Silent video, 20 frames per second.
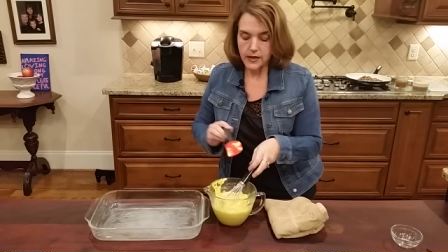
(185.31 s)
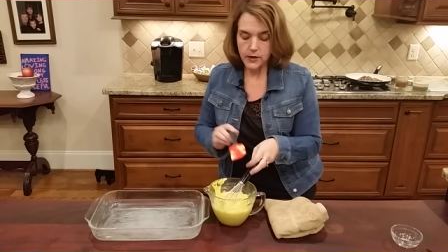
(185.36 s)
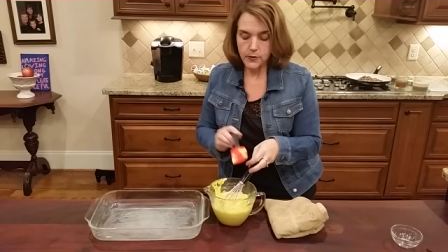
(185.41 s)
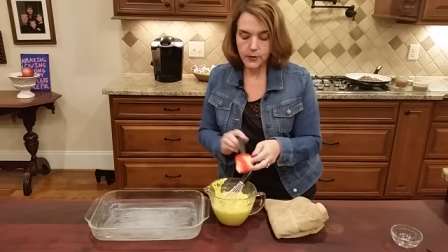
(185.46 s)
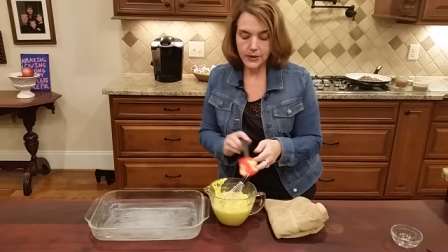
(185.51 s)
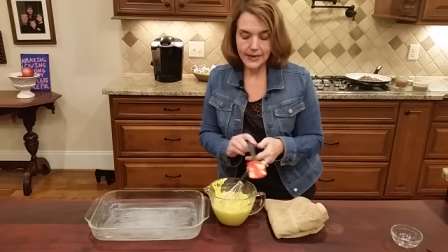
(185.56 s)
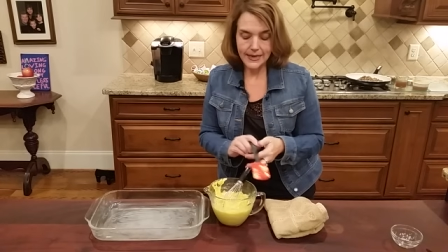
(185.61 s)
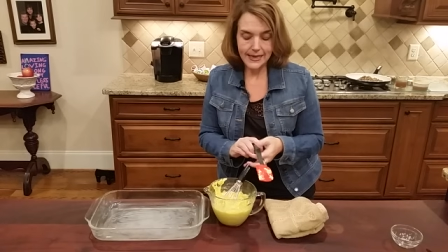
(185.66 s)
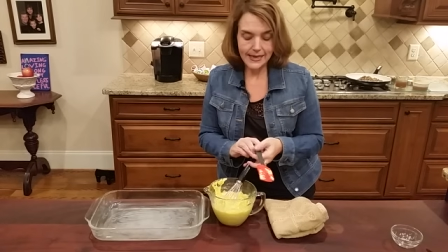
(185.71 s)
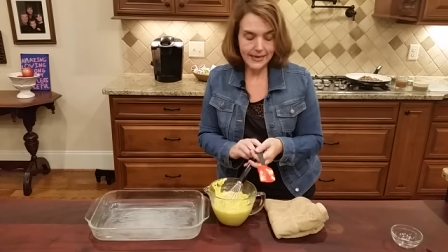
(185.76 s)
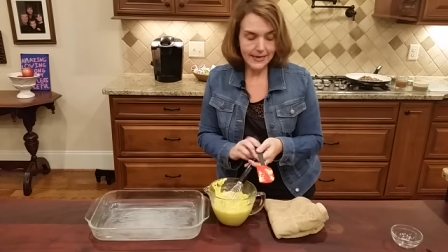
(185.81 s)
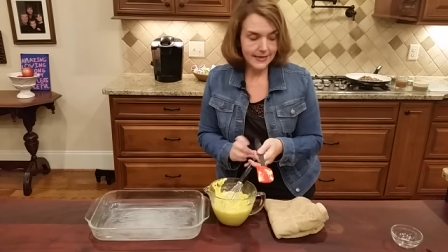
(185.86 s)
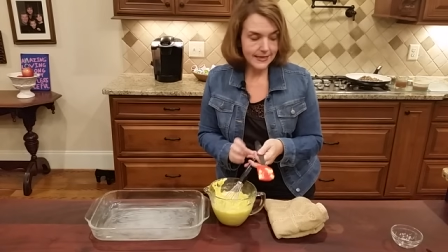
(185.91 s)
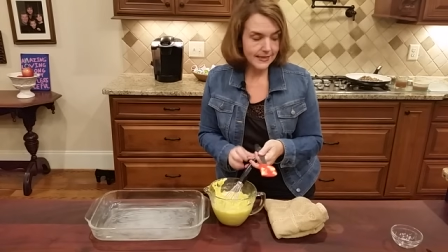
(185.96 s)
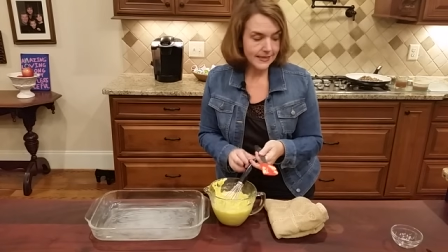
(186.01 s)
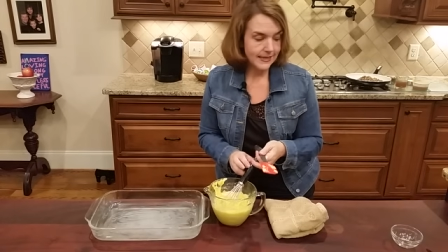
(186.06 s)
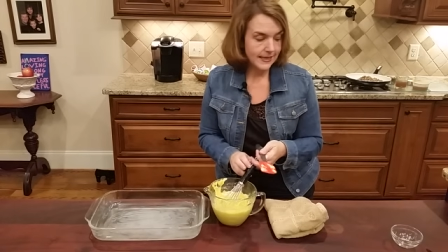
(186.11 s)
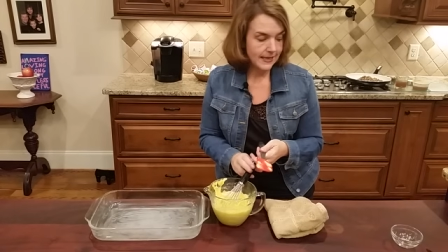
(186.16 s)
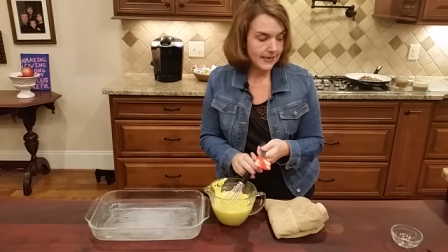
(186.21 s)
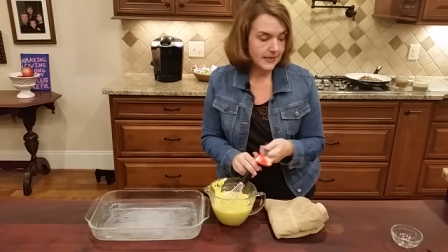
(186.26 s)
You wanna get it
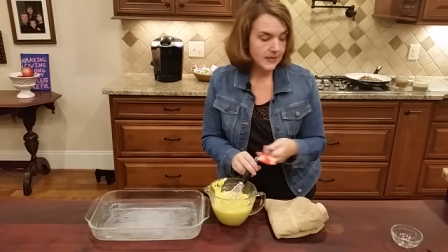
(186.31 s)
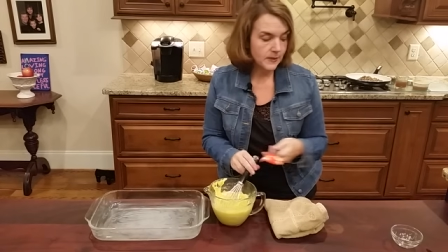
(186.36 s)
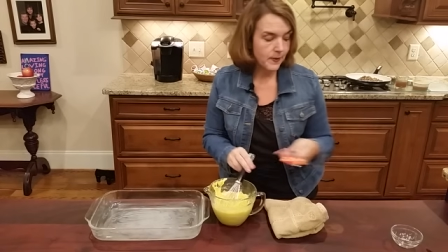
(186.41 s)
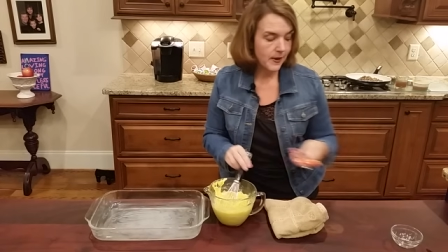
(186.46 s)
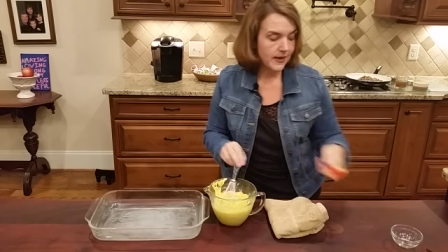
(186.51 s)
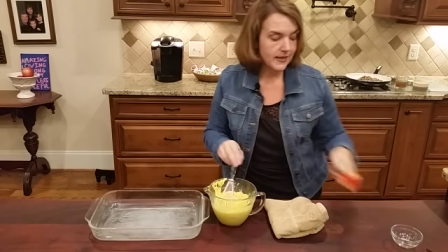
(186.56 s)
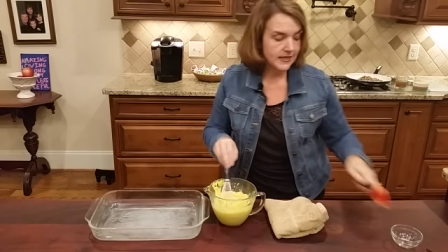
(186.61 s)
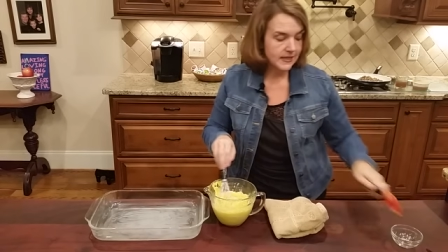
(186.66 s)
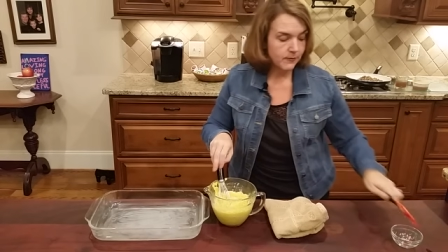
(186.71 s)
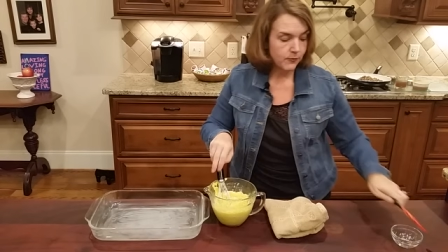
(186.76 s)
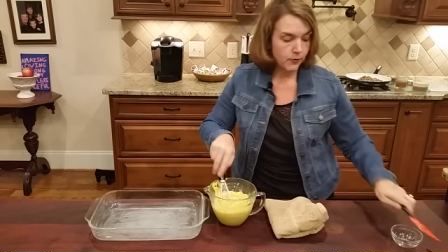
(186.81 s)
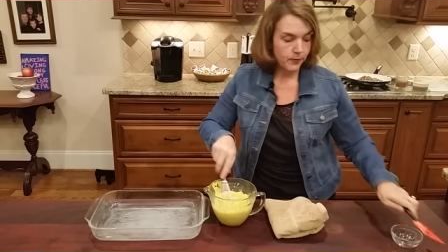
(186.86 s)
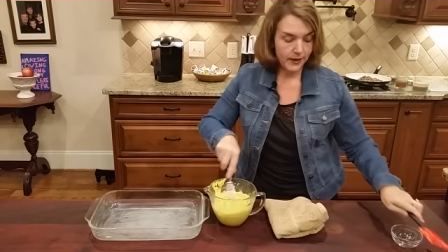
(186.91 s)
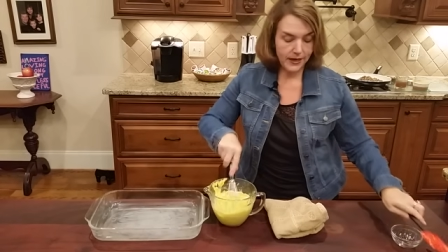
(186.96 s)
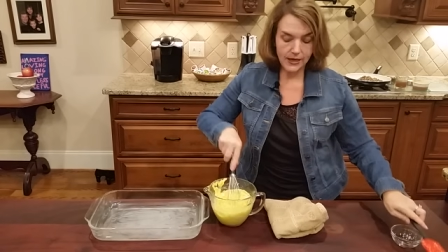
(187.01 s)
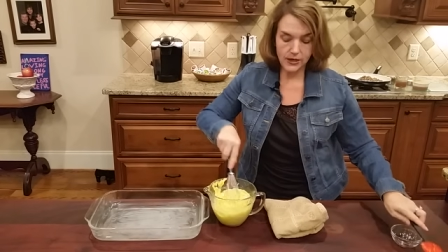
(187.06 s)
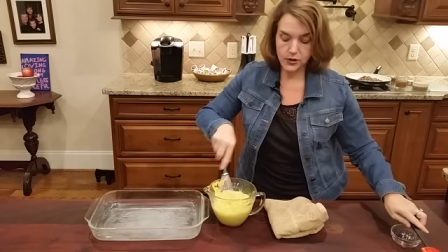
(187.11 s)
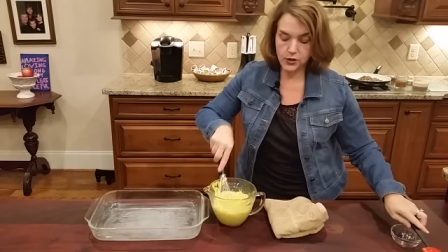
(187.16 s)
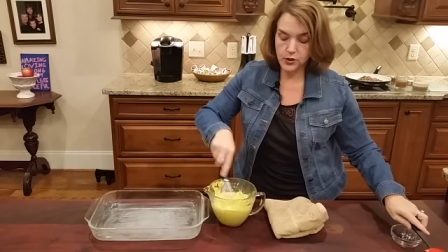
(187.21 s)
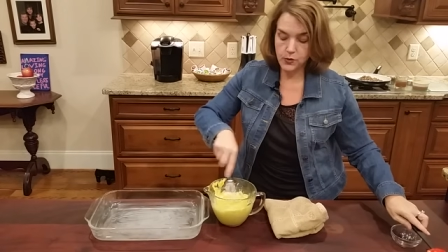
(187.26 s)
as thin as possible
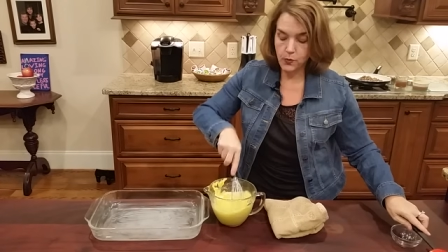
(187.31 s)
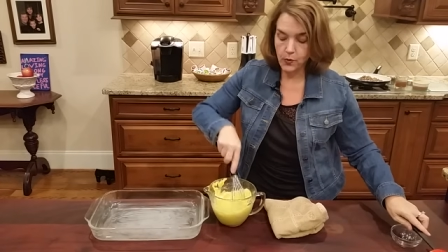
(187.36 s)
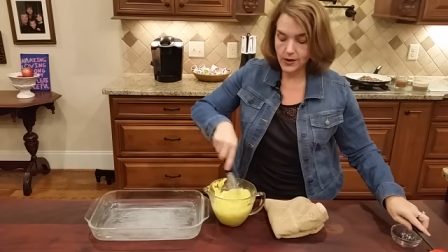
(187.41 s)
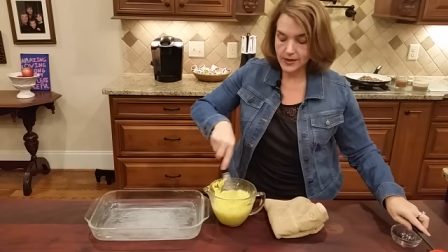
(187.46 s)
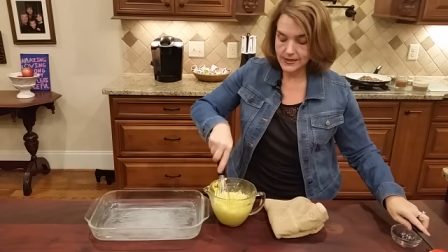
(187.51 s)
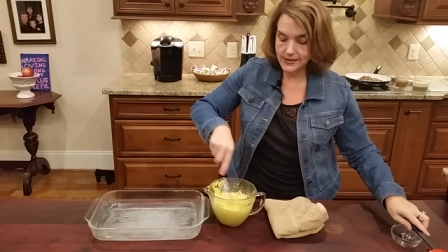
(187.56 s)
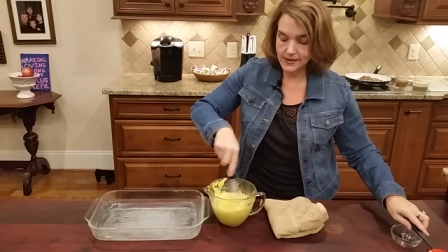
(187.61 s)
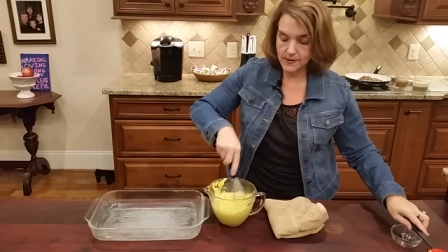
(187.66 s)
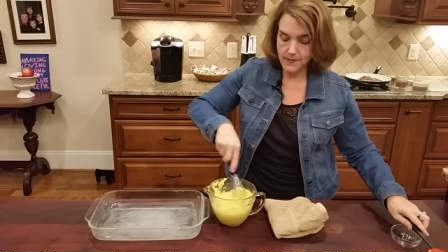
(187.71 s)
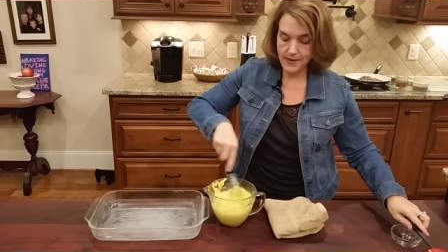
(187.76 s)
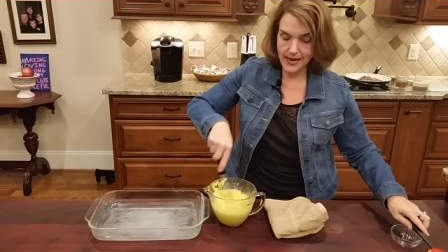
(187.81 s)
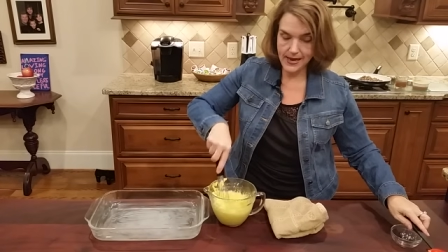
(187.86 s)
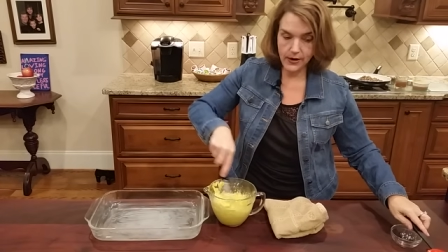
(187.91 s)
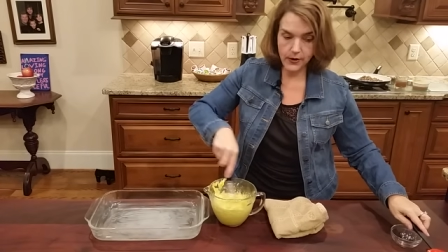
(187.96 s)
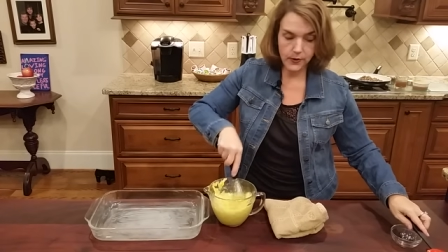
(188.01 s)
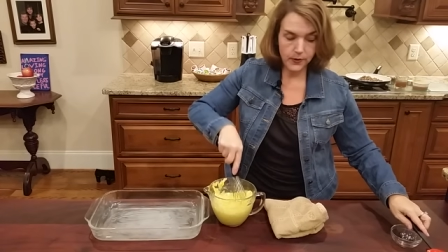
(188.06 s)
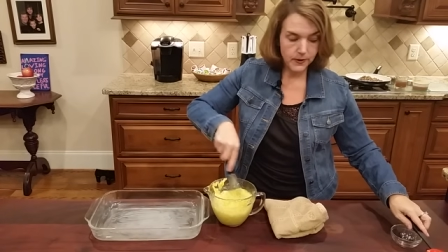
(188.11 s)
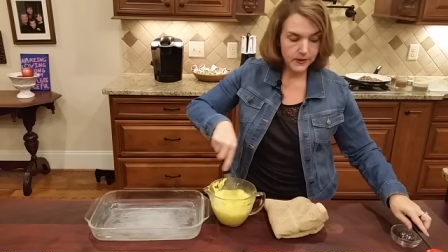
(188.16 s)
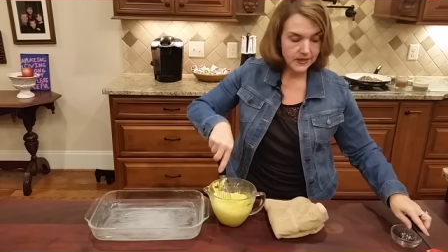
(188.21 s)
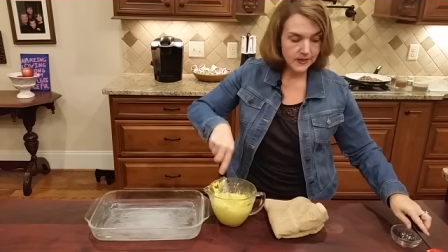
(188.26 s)
because you want to make
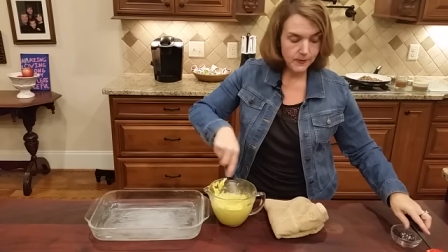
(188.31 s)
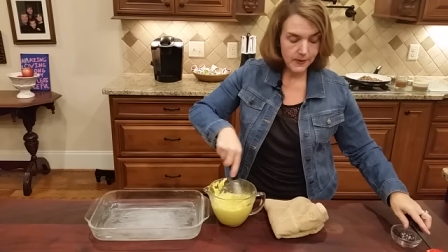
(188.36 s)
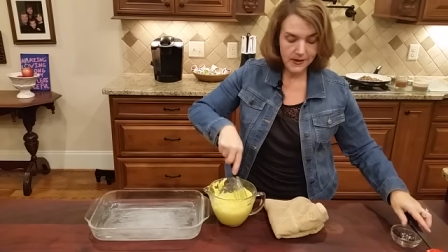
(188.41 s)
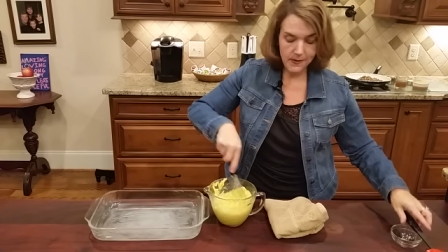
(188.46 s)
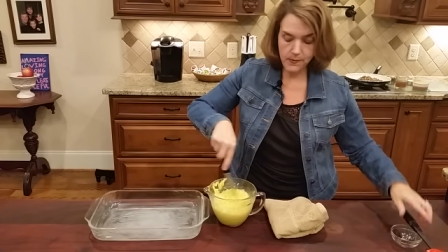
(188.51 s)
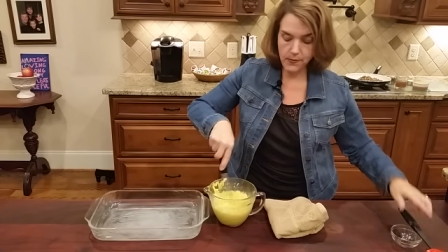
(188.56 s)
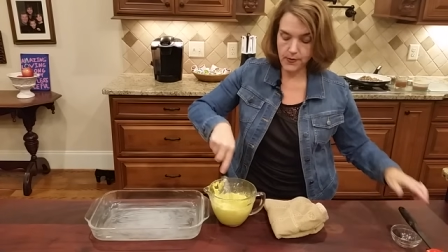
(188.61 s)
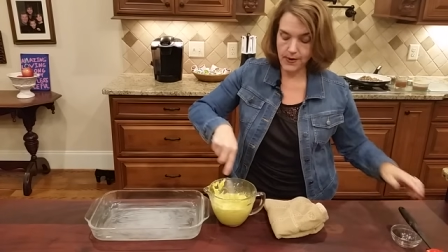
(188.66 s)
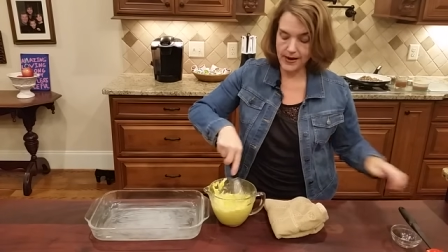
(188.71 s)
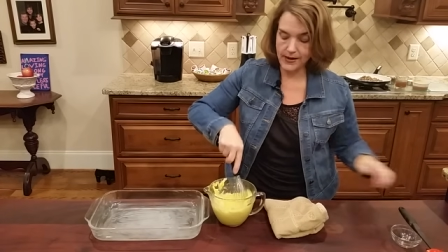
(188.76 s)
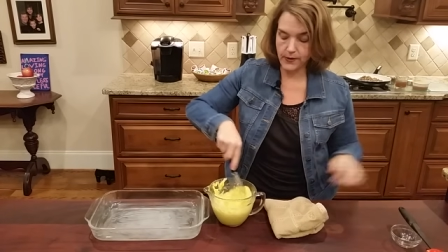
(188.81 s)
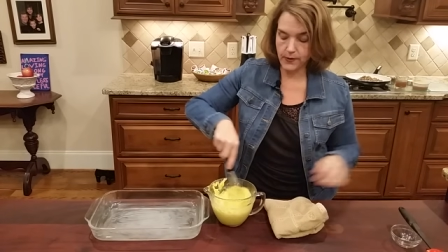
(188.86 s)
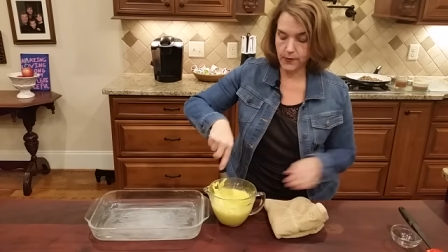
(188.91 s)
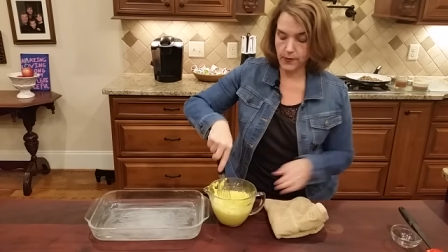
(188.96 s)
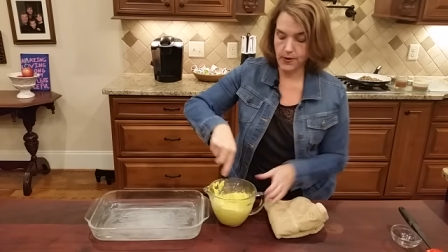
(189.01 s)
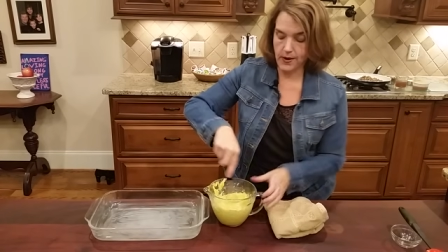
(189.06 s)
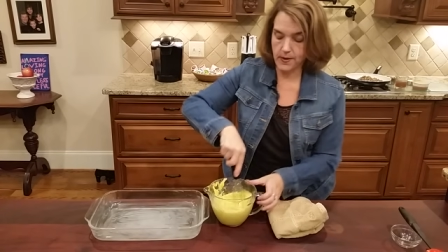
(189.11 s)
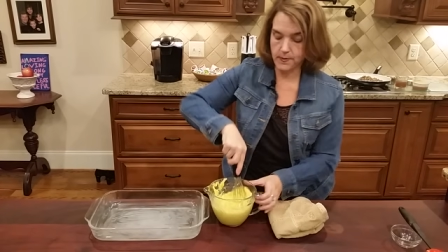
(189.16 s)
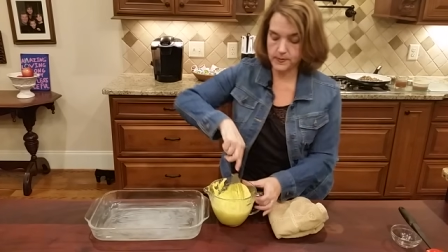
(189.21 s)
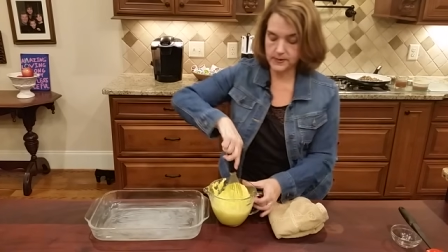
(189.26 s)
crispy
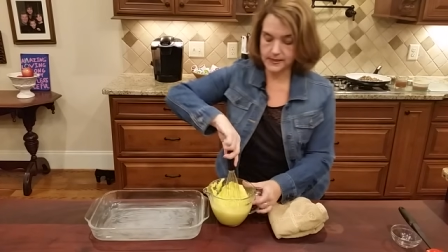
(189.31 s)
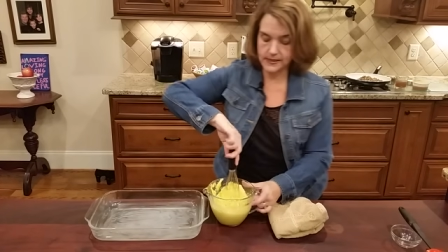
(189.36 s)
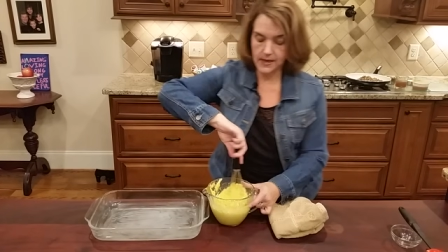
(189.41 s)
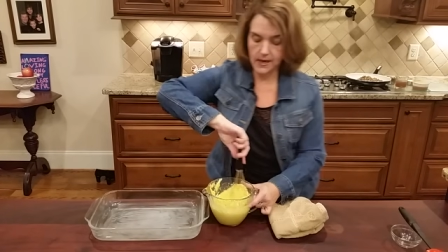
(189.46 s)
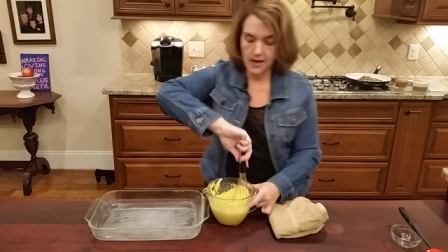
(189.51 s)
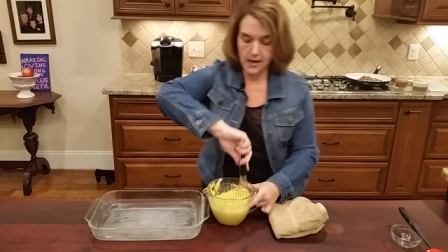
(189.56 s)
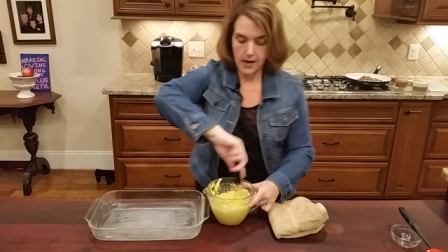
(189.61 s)
breadcrumbs